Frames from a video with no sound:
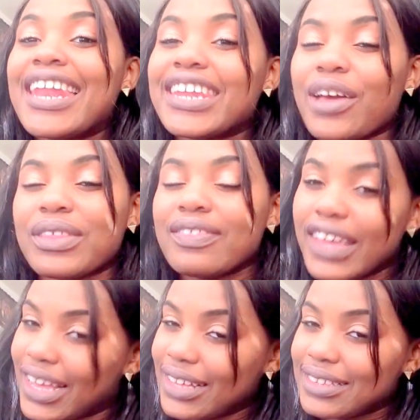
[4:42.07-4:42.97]
Now the
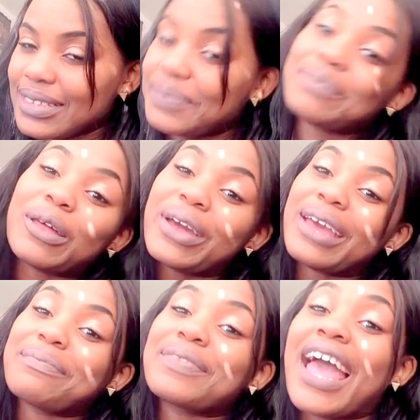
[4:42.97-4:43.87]
thing is,
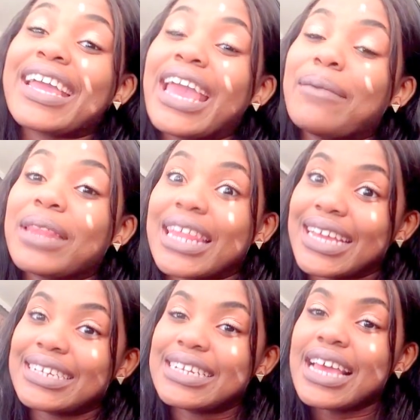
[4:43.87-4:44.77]
okay, I came
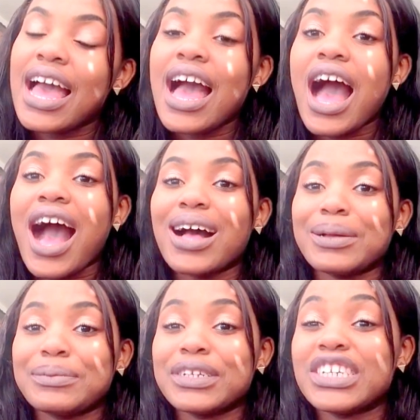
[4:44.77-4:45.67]
late
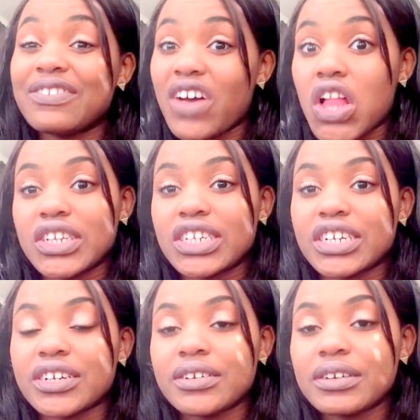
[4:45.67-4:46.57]
to
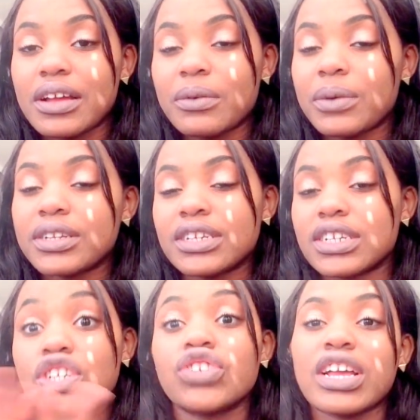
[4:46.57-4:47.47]
volunteer, well,
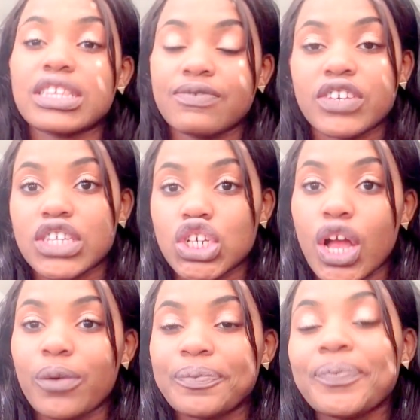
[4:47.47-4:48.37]
to dress for the
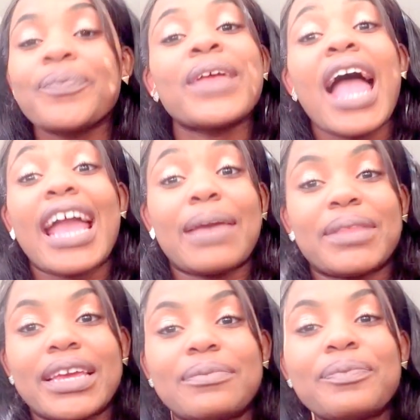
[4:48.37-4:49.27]
show. I came late.